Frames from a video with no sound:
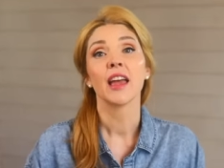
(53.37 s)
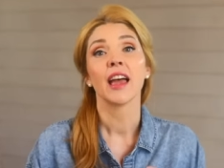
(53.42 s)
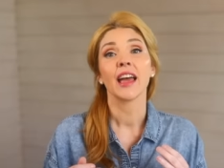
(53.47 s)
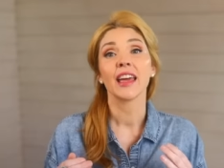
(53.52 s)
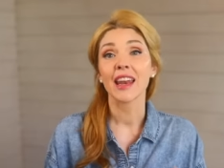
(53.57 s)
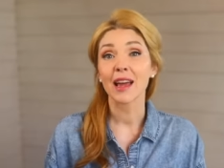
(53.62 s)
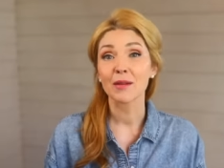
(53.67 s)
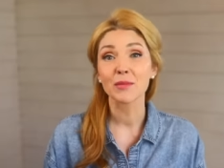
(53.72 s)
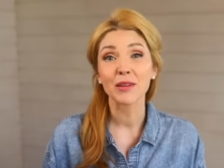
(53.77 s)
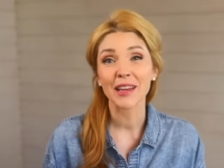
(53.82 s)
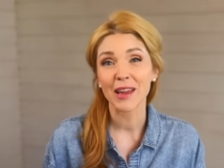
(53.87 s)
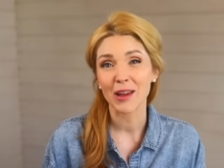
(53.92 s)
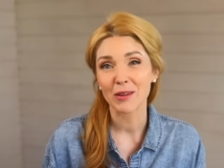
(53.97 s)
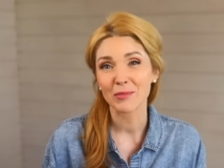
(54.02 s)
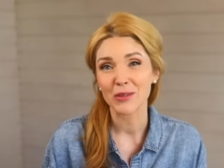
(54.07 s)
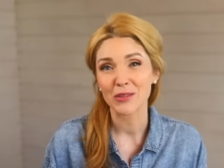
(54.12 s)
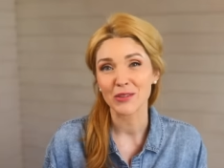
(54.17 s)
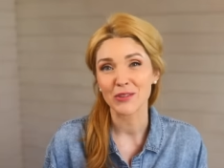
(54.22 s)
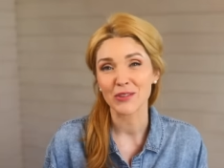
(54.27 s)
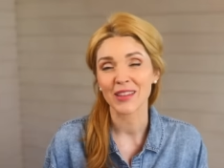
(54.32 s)
And I'm gonna
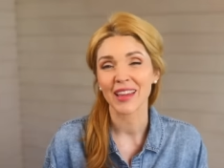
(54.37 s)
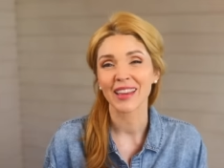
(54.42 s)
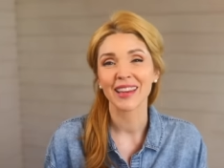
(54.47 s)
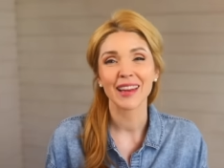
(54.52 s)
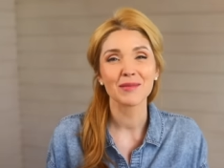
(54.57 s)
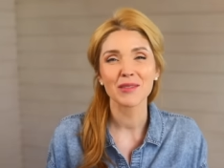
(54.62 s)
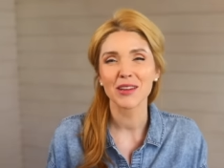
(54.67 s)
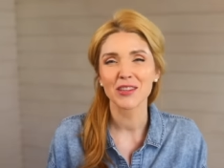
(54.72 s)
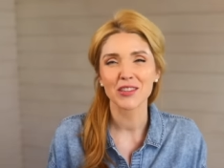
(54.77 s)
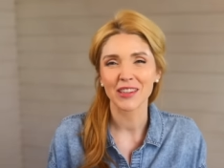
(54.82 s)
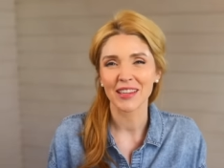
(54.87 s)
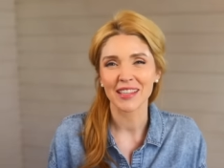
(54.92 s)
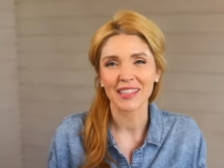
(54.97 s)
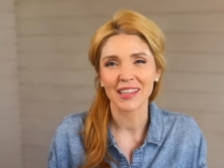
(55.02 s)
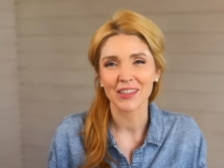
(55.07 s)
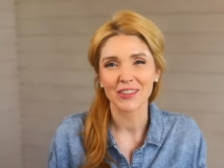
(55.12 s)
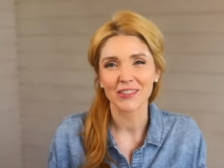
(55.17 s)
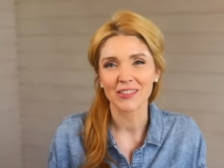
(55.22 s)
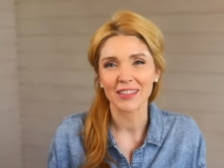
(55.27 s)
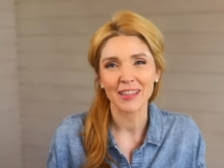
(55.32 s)
help you do that. I'm not just gonna
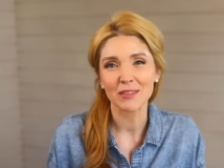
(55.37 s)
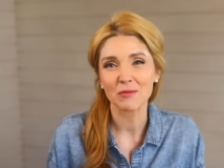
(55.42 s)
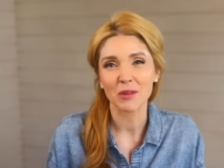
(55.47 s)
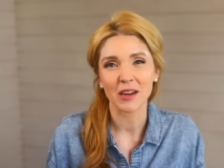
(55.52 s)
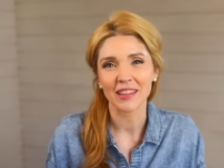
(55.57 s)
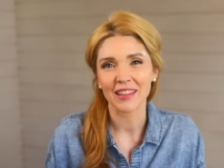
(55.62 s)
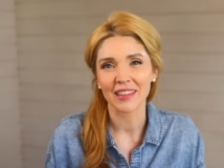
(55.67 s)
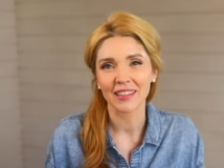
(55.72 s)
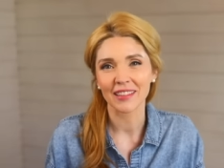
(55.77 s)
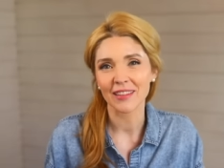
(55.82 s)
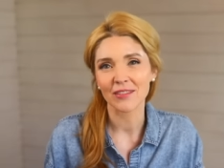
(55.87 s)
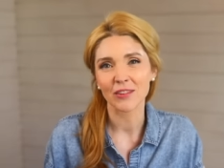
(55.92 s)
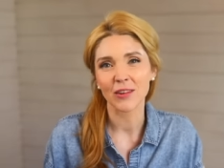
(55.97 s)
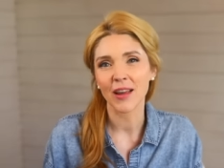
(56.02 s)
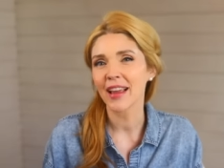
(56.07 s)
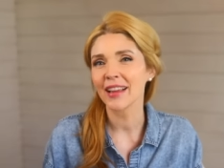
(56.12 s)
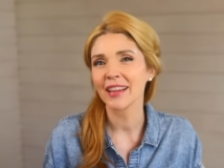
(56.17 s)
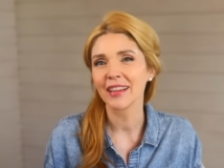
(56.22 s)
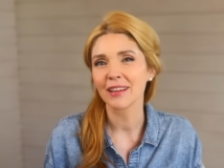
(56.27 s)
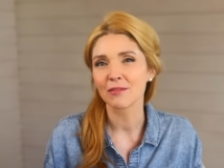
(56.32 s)
tell you you need one and then leave you
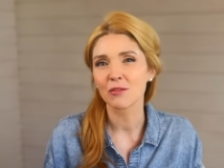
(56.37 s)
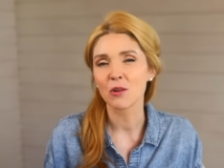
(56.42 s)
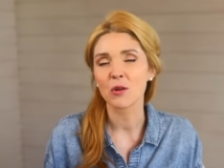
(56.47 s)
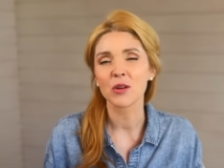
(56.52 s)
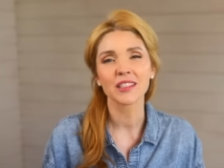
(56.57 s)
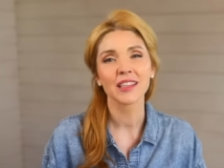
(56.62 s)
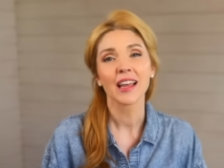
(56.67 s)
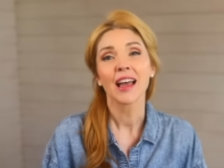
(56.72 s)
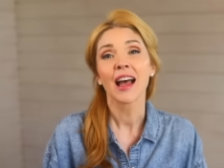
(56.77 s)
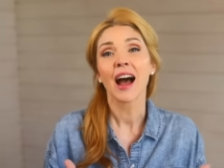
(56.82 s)
hanging, of course.